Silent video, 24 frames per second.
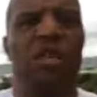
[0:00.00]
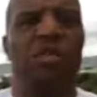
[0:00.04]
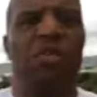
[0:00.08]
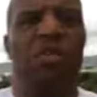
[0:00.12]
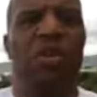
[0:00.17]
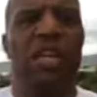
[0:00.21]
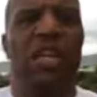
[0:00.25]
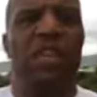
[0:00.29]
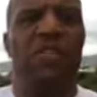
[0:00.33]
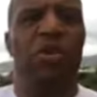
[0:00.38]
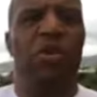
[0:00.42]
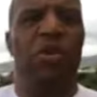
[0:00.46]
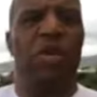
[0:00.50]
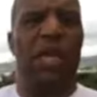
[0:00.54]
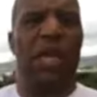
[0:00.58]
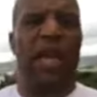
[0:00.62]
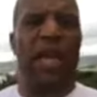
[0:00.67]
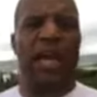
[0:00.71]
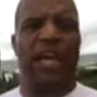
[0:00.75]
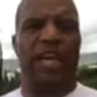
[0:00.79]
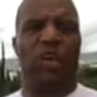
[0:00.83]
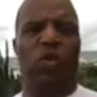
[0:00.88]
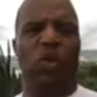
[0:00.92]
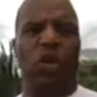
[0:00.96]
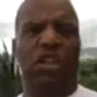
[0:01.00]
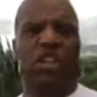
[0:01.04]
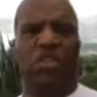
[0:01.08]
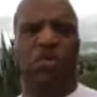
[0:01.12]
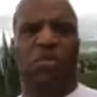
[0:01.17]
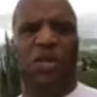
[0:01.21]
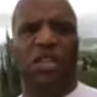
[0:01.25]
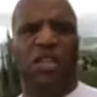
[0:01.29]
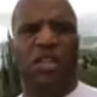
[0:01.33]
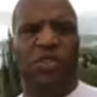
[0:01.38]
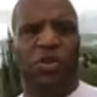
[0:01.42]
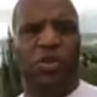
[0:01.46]
believe you can or whether you
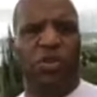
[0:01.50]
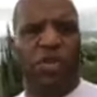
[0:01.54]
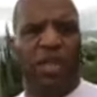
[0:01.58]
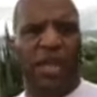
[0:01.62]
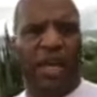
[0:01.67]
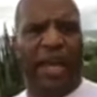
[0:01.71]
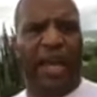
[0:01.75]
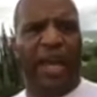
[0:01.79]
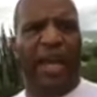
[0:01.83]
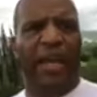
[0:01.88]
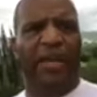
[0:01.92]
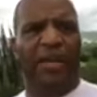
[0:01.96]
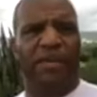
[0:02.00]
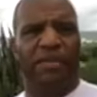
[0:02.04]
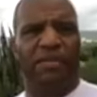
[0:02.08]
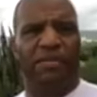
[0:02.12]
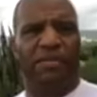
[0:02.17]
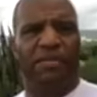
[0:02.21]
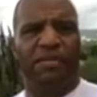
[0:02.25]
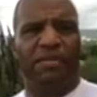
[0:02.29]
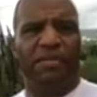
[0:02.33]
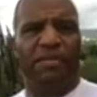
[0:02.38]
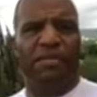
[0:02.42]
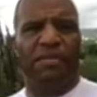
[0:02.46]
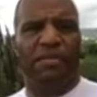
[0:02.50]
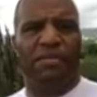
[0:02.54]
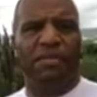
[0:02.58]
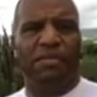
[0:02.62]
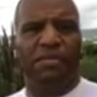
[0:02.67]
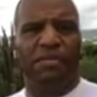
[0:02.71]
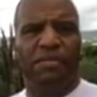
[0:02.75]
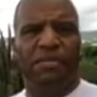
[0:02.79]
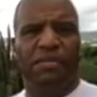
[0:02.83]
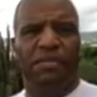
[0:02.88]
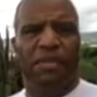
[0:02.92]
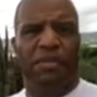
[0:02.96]
believe you can't,
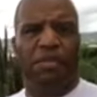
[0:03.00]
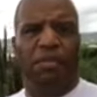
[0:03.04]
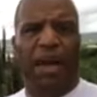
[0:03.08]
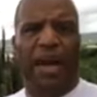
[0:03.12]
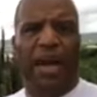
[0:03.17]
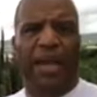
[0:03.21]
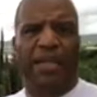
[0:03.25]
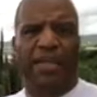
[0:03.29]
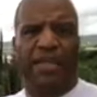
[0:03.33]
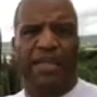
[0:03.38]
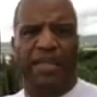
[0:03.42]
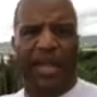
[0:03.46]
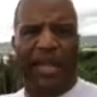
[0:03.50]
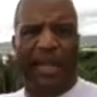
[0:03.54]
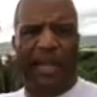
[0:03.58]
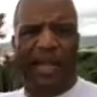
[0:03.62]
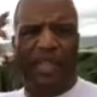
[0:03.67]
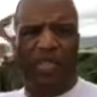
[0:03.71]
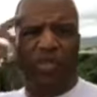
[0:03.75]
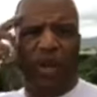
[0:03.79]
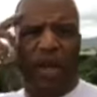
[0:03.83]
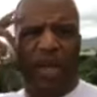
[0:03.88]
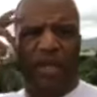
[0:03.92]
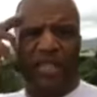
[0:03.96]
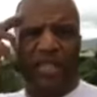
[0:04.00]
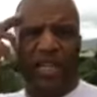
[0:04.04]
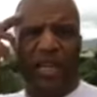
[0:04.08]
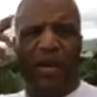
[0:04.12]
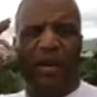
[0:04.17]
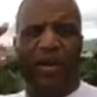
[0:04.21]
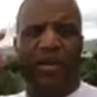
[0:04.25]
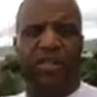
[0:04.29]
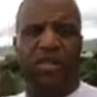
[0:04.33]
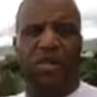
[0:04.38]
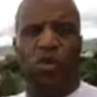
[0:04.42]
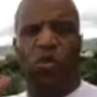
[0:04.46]
mindset. That's right,
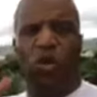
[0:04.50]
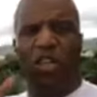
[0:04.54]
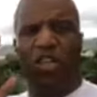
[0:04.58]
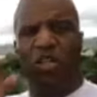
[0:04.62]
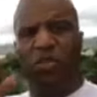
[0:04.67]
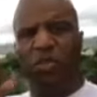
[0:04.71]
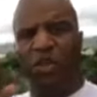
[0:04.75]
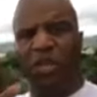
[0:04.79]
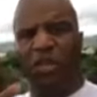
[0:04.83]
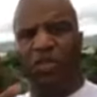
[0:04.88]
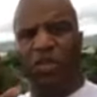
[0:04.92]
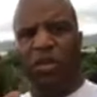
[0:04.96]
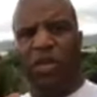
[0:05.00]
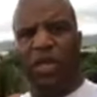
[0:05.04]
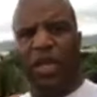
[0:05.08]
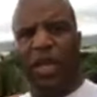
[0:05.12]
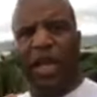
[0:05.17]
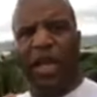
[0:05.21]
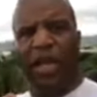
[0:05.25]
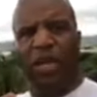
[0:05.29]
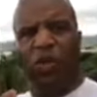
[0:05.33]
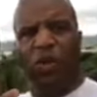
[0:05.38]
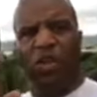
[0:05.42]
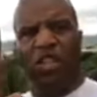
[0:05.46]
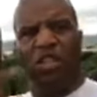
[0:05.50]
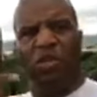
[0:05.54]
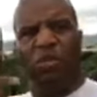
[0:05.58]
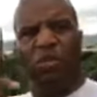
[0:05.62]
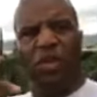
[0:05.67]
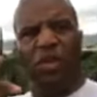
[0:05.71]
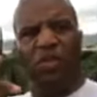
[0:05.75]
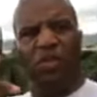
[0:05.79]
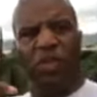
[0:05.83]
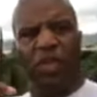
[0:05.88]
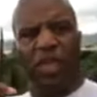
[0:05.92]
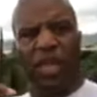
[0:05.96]
Terrence. Whether you believe you can or whether you
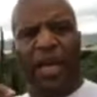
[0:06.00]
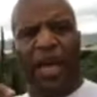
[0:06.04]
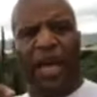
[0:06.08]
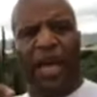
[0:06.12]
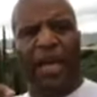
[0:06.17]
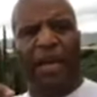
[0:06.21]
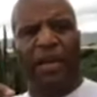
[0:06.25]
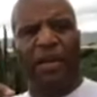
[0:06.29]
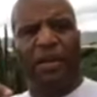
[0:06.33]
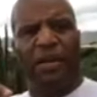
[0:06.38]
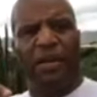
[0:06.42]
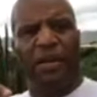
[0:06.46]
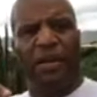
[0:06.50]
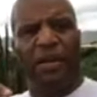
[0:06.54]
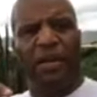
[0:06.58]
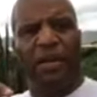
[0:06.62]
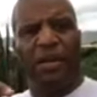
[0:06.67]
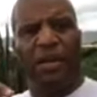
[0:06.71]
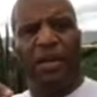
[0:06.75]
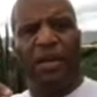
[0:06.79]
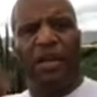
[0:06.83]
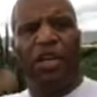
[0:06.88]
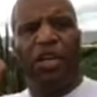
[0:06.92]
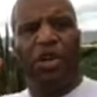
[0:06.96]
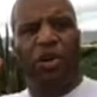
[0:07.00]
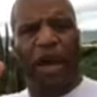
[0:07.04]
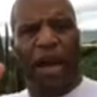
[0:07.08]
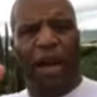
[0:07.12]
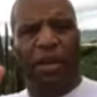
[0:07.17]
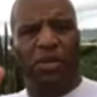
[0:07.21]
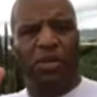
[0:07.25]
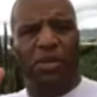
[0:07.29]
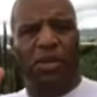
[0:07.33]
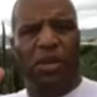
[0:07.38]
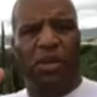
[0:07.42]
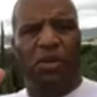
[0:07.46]
believe you can't, you're
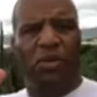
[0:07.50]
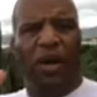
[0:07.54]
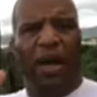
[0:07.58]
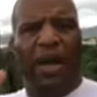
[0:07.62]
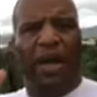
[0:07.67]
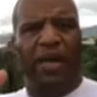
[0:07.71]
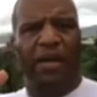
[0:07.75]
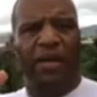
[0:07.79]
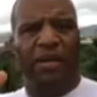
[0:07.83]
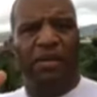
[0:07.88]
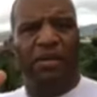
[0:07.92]
absolutely right.